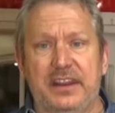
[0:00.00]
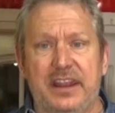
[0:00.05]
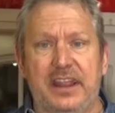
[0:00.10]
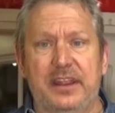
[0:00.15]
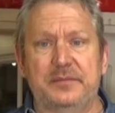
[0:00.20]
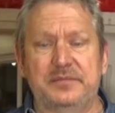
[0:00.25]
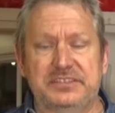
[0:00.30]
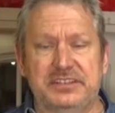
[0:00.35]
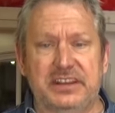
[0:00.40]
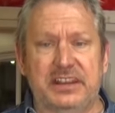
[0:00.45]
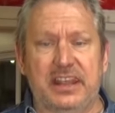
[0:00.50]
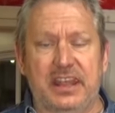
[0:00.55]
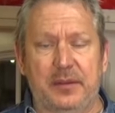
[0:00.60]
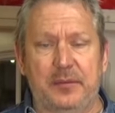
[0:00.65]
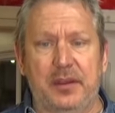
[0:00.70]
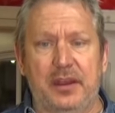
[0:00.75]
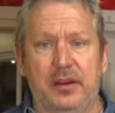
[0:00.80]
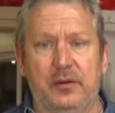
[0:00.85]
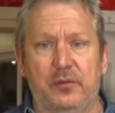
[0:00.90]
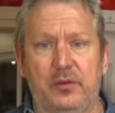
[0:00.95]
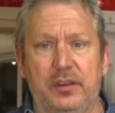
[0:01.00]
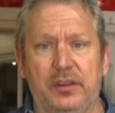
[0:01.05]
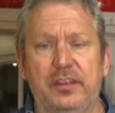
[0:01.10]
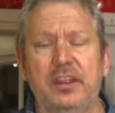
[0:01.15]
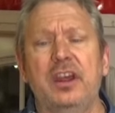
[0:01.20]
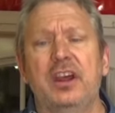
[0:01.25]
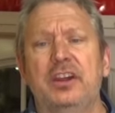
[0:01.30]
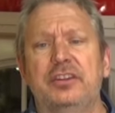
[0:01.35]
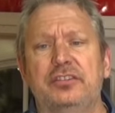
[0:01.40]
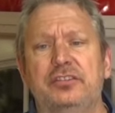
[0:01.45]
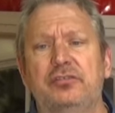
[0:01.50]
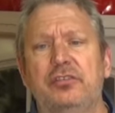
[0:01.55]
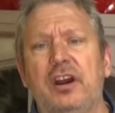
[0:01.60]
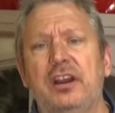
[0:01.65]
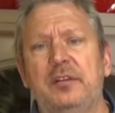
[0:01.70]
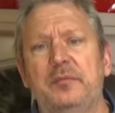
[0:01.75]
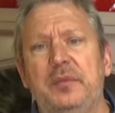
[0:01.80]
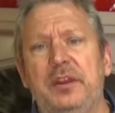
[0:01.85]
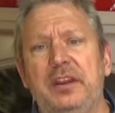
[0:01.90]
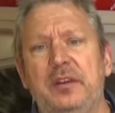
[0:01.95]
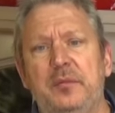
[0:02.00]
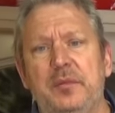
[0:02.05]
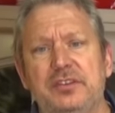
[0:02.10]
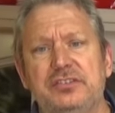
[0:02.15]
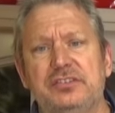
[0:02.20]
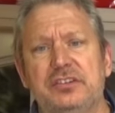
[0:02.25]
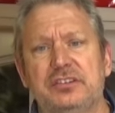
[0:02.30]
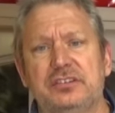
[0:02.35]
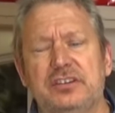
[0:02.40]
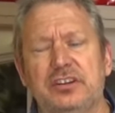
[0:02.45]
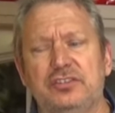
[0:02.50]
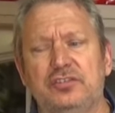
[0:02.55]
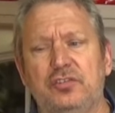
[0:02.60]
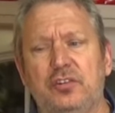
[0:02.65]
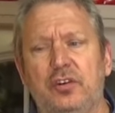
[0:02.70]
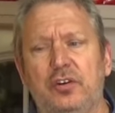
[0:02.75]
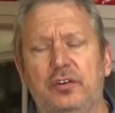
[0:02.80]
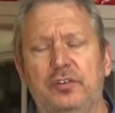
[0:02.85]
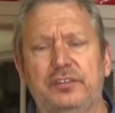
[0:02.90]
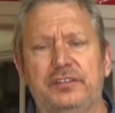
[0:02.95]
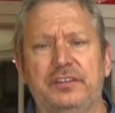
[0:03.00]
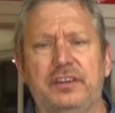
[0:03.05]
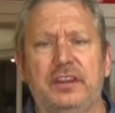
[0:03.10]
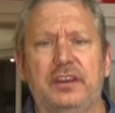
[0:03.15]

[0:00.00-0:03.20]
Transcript: that AMC came out with to try to meet emission controls